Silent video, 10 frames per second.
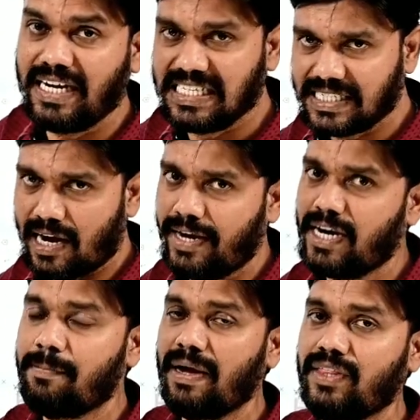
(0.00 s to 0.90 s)

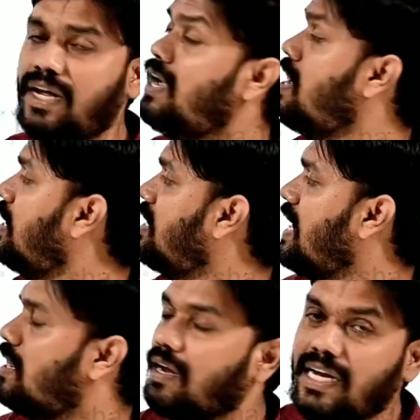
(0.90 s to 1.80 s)
decided by the
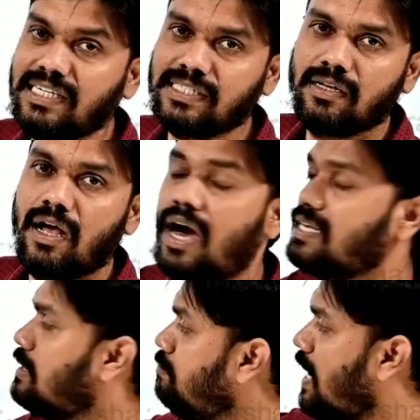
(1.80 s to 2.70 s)
tech leads, or
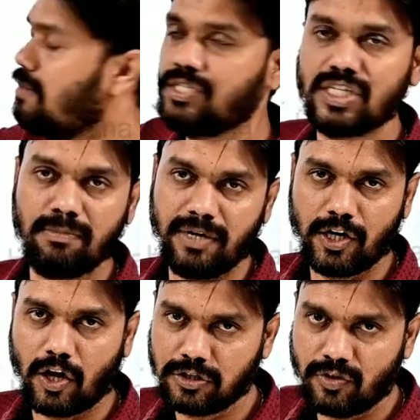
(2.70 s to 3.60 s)
sometimes team lead
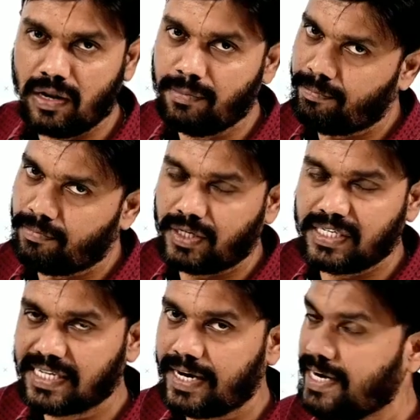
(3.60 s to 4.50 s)
also will
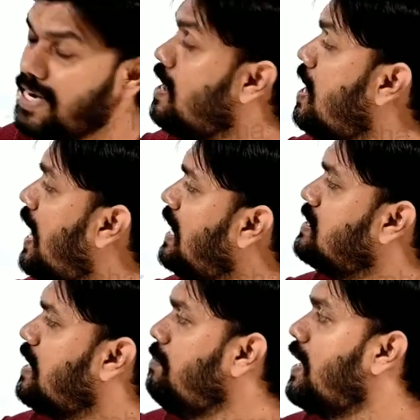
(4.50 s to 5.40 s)
decide it, and
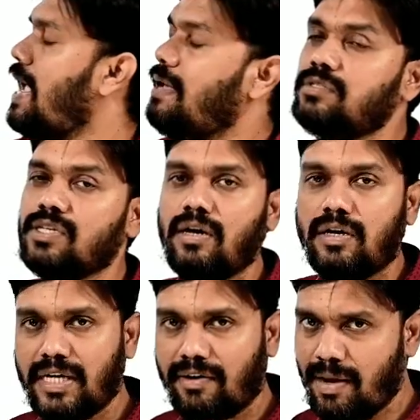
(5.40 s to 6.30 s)
sometimes
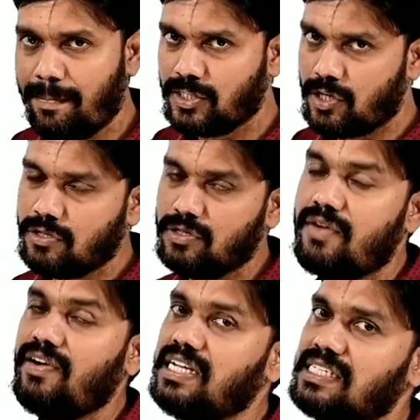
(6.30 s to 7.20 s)
developers also they
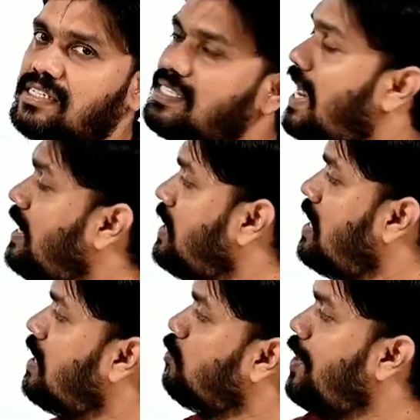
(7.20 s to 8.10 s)
will discuss and they
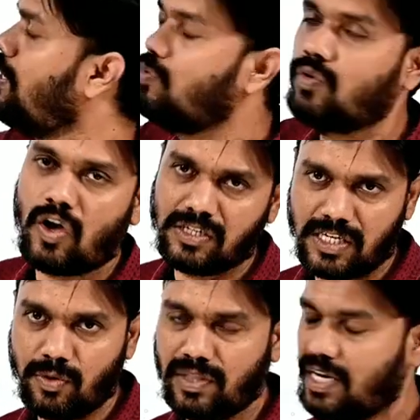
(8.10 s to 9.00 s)
are going to cross check with the